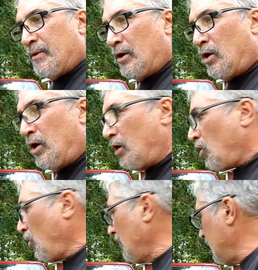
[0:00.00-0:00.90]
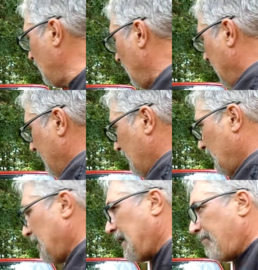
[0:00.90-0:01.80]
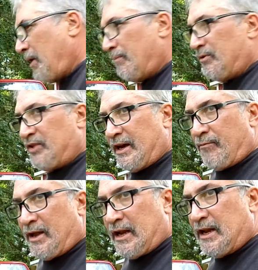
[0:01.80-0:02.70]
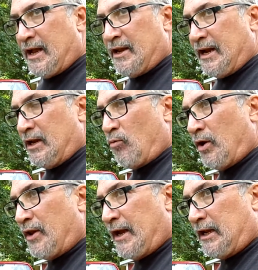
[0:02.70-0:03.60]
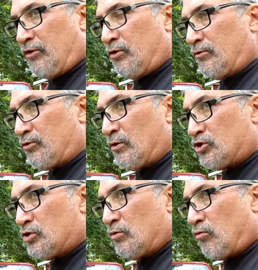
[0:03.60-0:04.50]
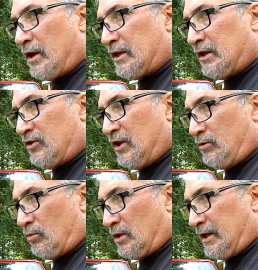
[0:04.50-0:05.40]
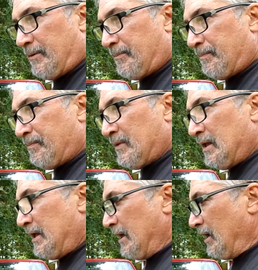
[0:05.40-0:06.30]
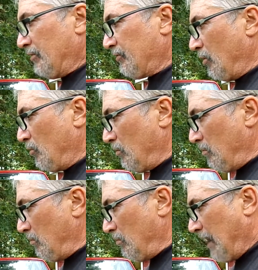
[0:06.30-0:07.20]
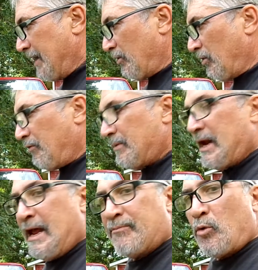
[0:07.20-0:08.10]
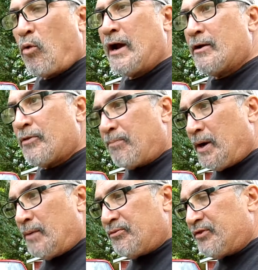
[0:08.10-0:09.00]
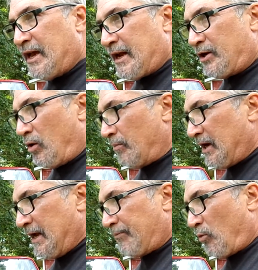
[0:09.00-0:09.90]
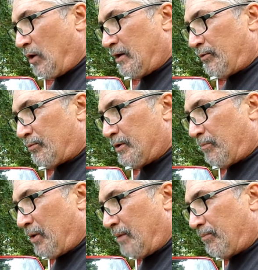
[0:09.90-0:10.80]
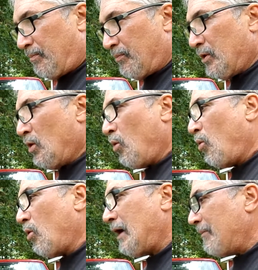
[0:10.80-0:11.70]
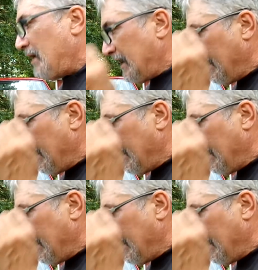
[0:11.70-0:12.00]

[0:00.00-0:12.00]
according to what I'm learning, that pump is out of like a 91, 92, so it should run continually. So I don't know if I'm going to have to wire the pumps yet. I know I'm going to have to wire the rear pump, or I'm going to get a